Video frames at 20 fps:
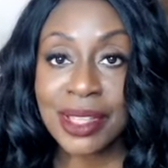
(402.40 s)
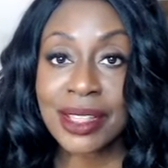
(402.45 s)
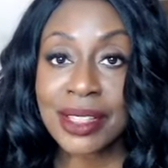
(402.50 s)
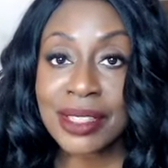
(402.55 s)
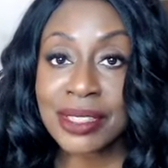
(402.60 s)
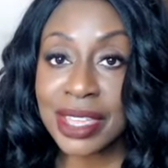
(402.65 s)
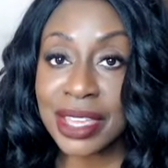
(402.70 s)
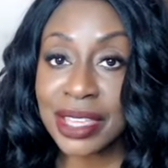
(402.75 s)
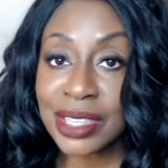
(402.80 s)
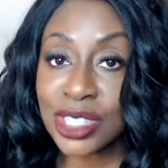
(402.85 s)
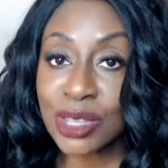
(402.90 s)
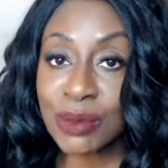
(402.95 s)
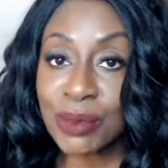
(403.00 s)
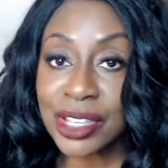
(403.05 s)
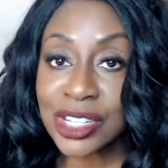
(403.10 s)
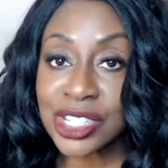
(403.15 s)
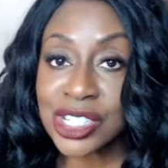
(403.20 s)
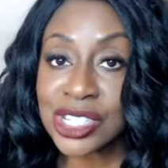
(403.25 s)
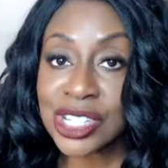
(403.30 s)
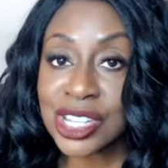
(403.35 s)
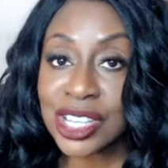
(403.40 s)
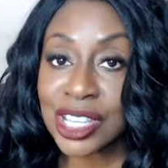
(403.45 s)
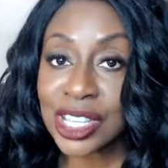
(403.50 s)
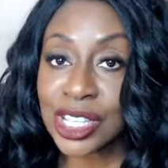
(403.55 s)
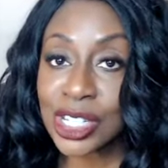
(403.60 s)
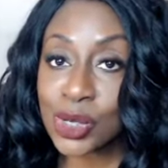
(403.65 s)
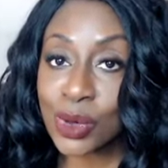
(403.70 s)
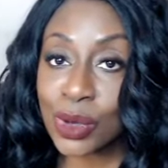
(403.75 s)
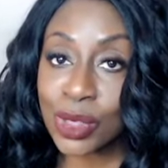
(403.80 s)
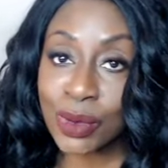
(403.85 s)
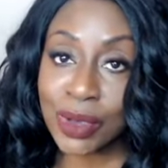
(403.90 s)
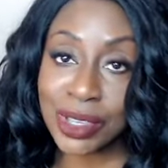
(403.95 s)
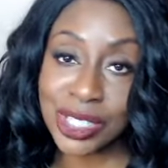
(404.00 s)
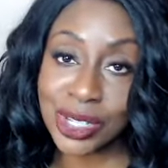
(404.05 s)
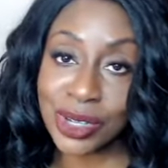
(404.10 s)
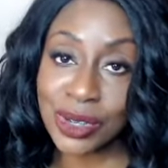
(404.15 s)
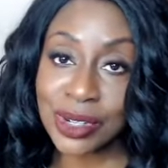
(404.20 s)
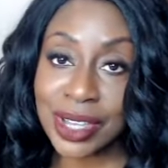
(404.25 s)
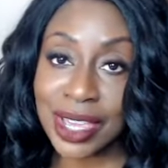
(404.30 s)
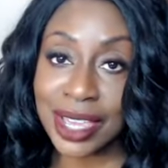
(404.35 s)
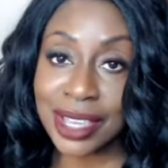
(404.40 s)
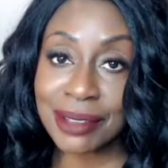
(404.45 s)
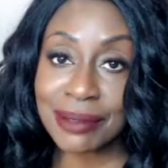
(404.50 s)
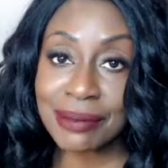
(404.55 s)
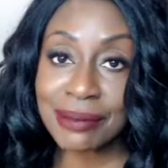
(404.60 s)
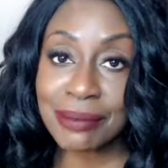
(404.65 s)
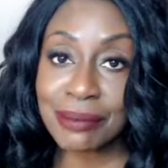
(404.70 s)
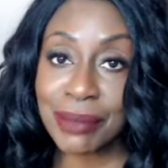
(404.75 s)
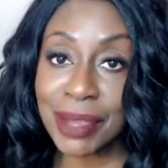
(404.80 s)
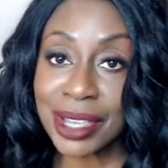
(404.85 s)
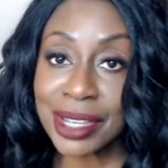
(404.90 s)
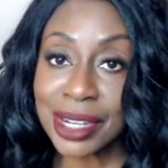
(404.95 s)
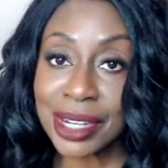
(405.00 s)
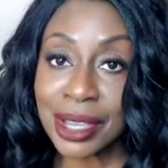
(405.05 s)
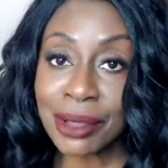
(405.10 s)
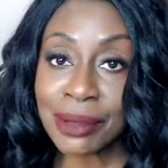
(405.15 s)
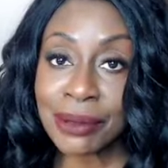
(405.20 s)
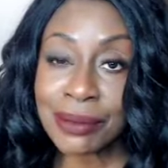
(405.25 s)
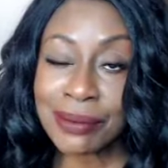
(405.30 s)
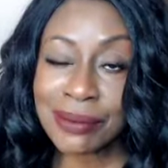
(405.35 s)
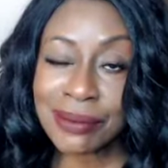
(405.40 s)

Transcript: Thanks so much. Enjoy the rest of your day. Bye now.